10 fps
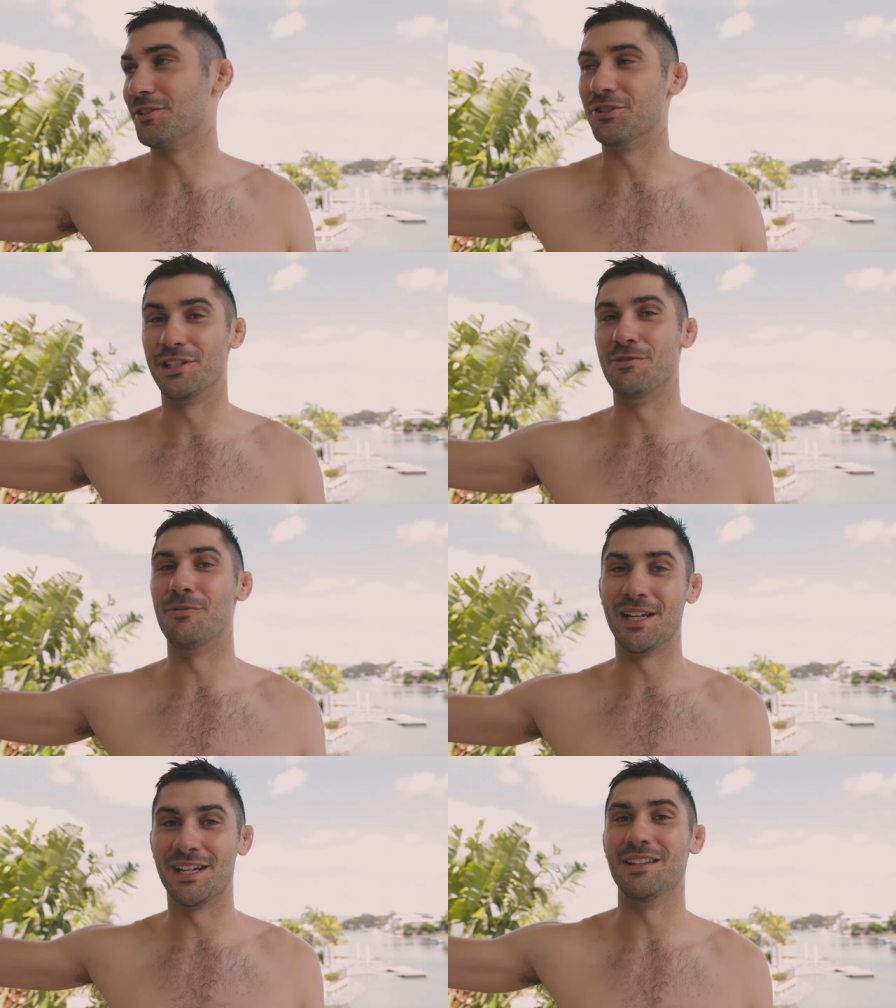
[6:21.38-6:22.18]
As you can see
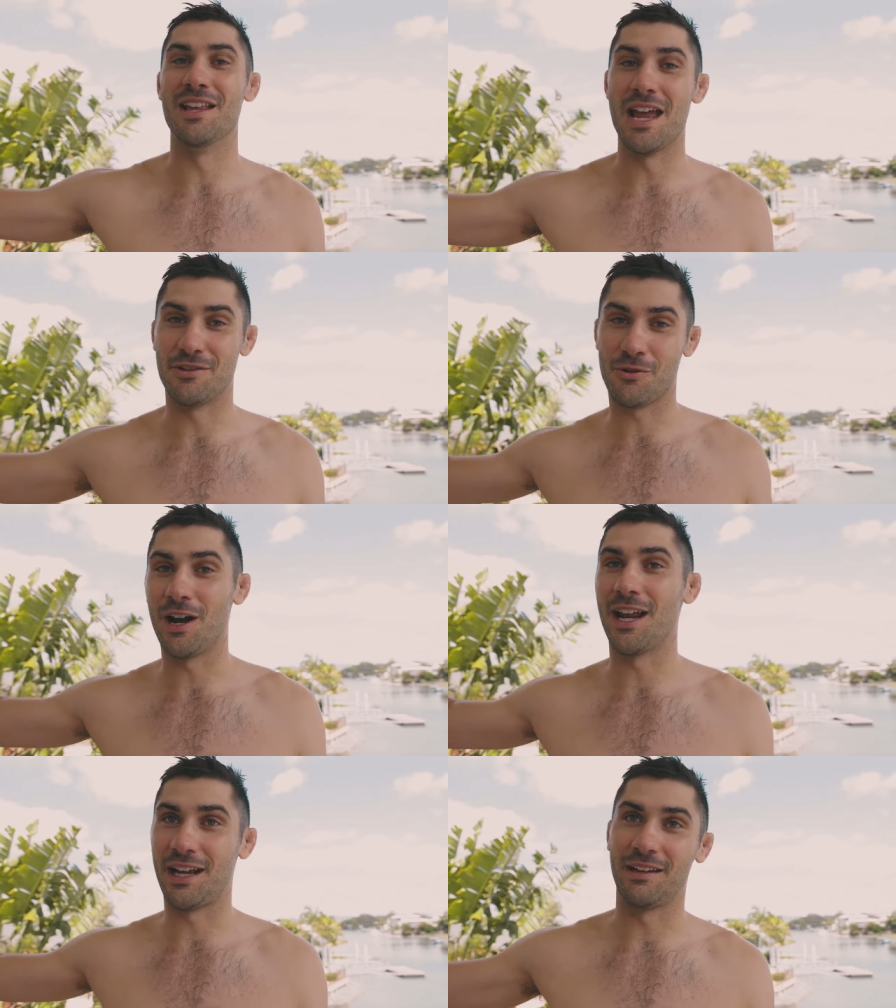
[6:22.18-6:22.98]
when we get in there, it's
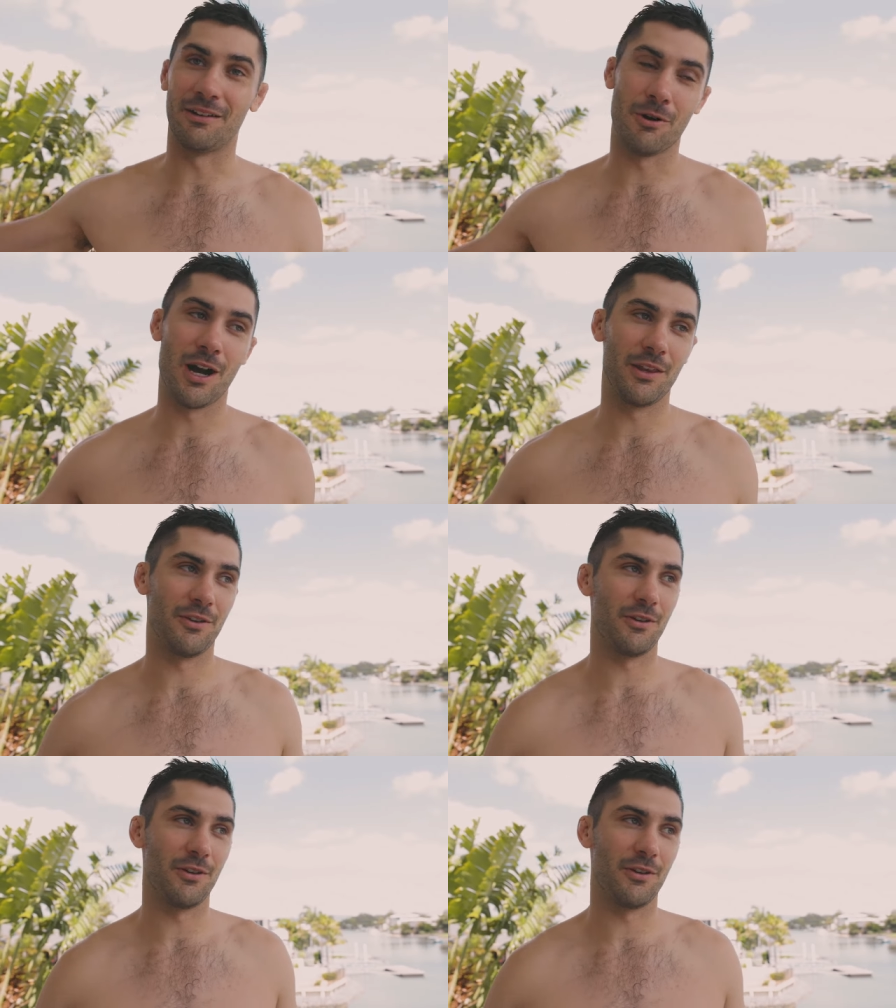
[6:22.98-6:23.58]
quite hectic, right?